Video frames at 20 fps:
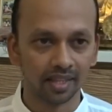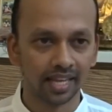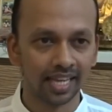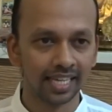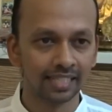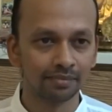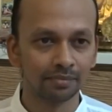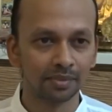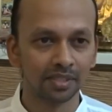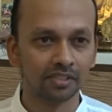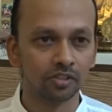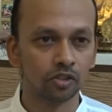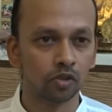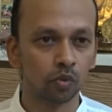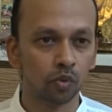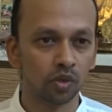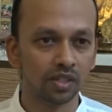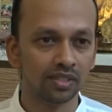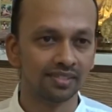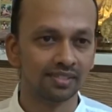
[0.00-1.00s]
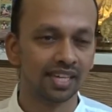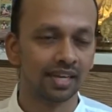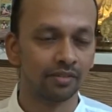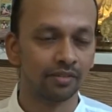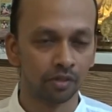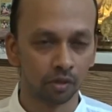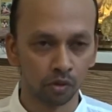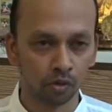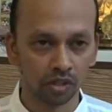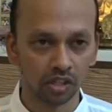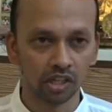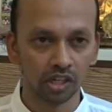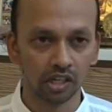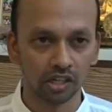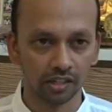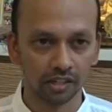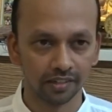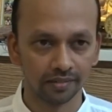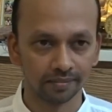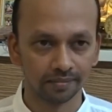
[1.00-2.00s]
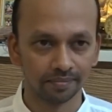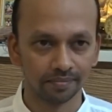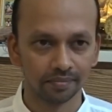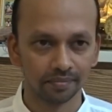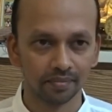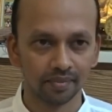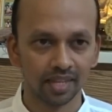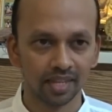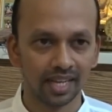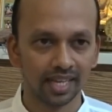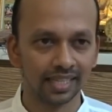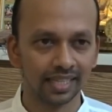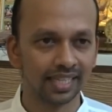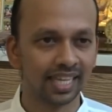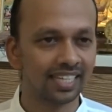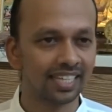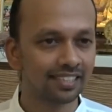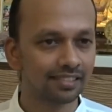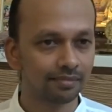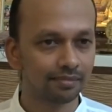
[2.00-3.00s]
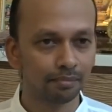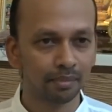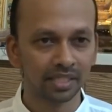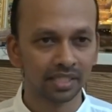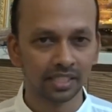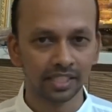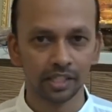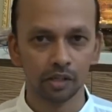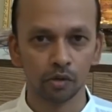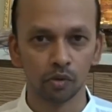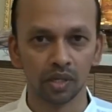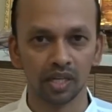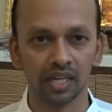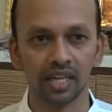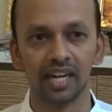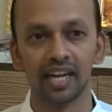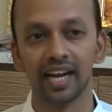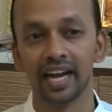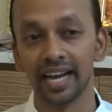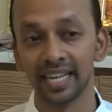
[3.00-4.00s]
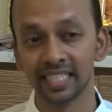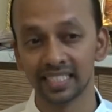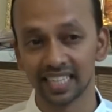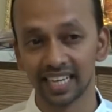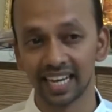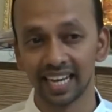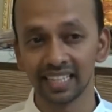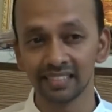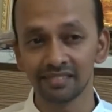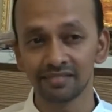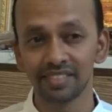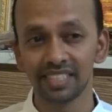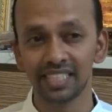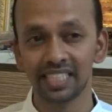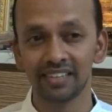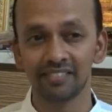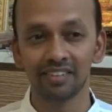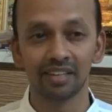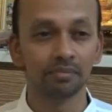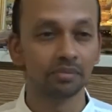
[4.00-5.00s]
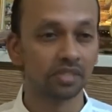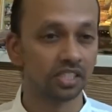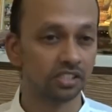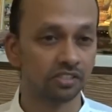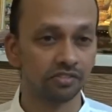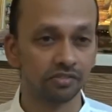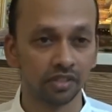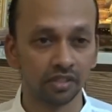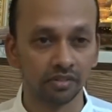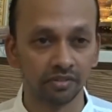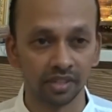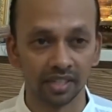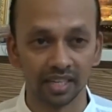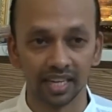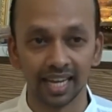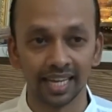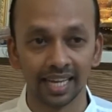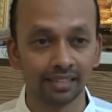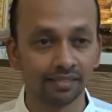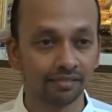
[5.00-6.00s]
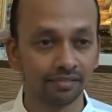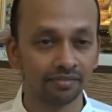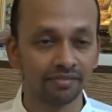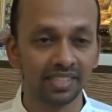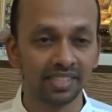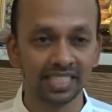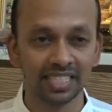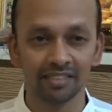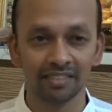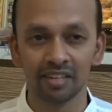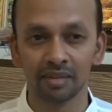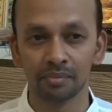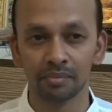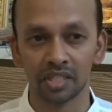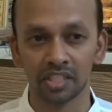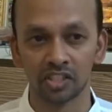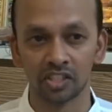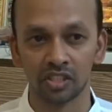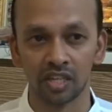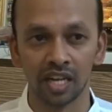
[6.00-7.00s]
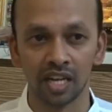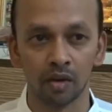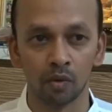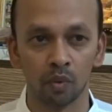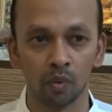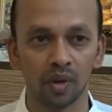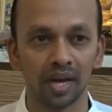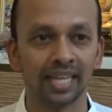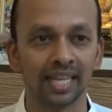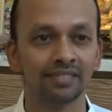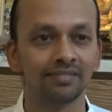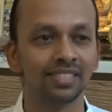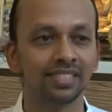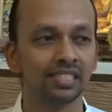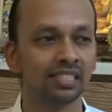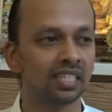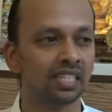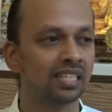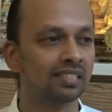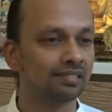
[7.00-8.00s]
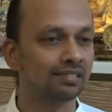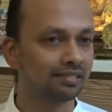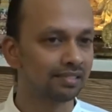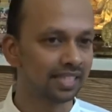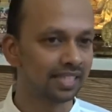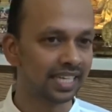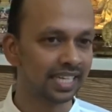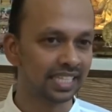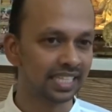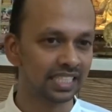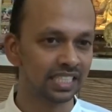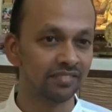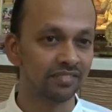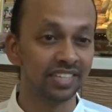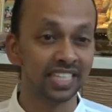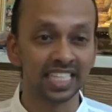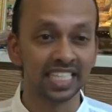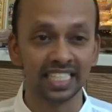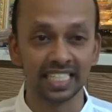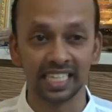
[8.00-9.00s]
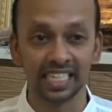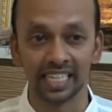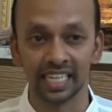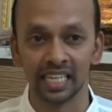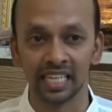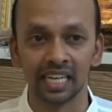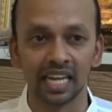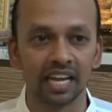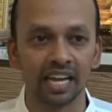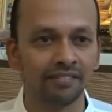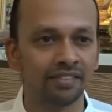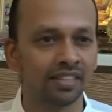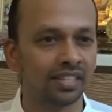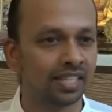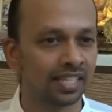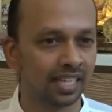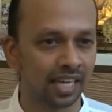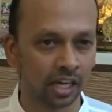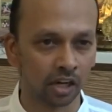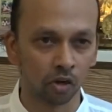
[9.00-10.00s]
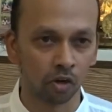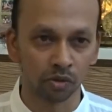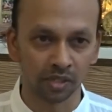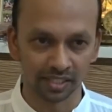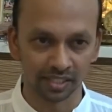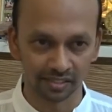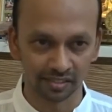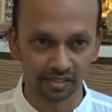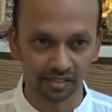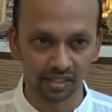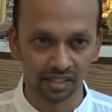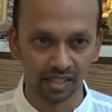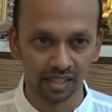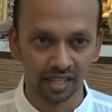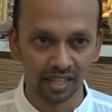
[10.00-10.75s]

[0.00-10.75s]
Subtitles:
express towards our own God. That is Bhakti Yoga. And as we develop such fervor, as we develop such love, as we start seeing divinity in everything around us,